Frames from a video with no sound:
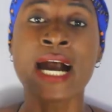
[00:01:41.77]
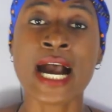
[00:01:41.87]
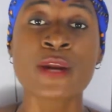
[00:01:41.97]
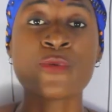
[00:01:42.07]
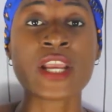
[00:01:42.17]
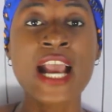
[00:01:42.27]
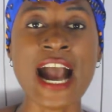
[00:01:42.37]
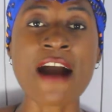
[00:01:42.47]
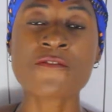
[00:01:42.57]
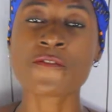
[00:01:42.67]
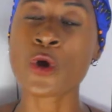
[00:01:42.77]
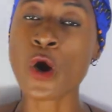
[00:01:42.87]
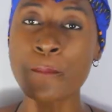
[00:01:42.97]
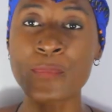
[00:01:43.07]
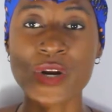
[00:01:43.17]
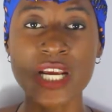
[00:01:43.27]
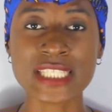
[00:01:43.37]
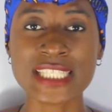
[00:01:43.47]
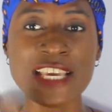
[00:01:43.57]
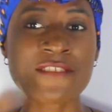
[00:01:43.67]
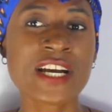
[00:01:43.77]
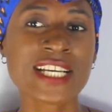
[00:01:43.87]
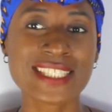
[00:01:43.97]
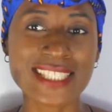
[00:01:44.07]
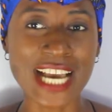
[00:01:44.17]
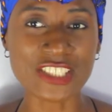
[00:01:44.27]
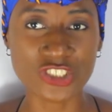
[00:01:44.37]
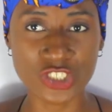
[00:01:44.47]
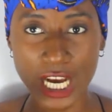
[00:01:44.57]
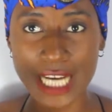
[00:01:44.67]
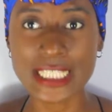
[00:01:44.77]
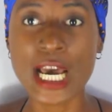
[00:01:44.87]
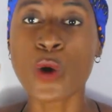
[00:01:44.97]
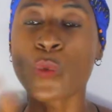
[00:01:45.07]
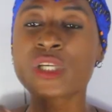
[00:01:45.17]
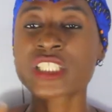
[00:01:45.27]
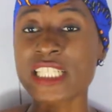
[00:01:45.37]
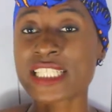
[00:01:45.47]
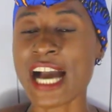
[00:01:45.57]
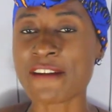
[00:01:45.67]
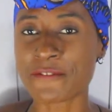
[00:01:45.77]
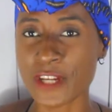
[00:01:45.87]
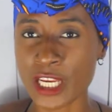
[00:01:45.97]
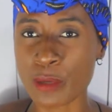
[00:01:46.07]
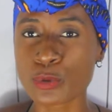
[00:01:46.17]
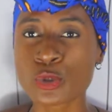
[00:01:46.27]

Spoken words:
and we have comprehensive size chart which is available.